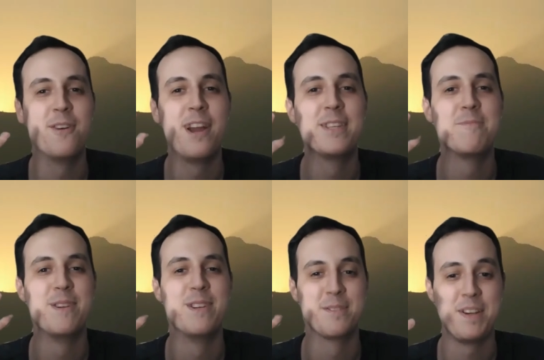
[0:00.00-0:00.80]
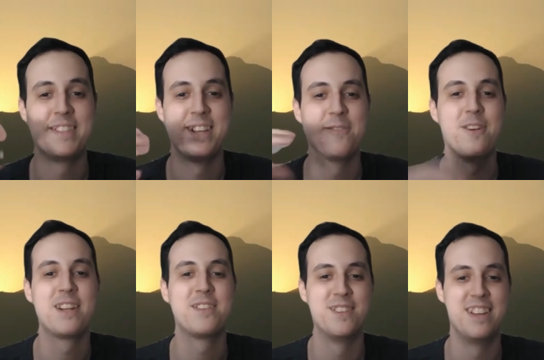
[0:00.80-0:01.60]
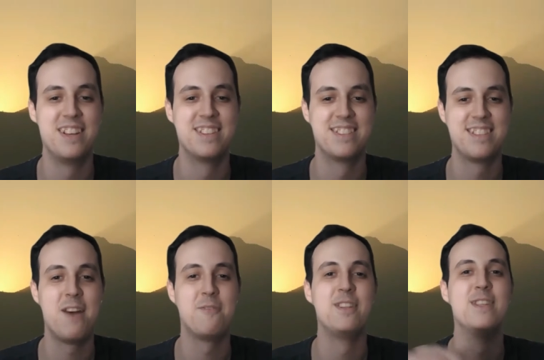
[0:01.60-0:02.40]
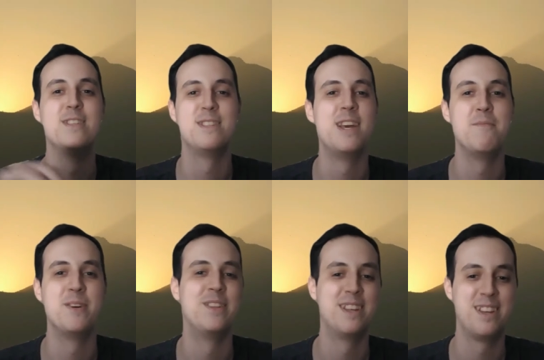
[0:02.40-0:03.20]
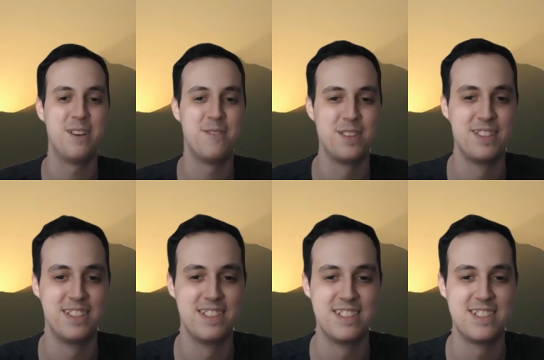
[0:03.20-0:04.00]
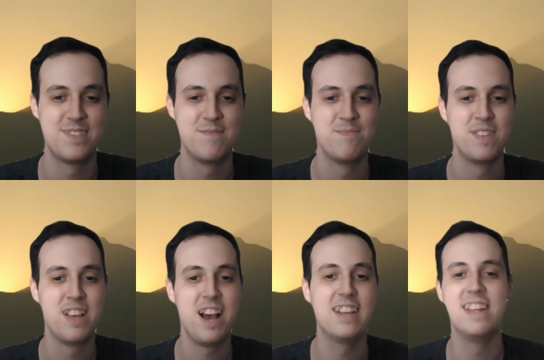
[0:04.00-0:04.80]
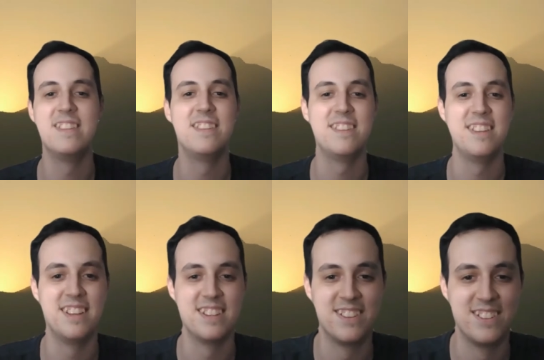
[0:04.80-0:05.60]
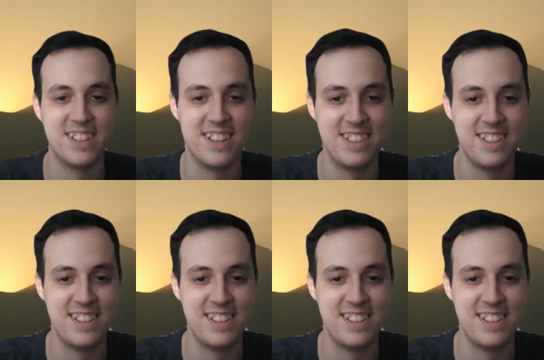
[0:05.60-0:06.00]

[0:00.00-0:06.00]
if I experience myself actually as having this name and having this identity and all that.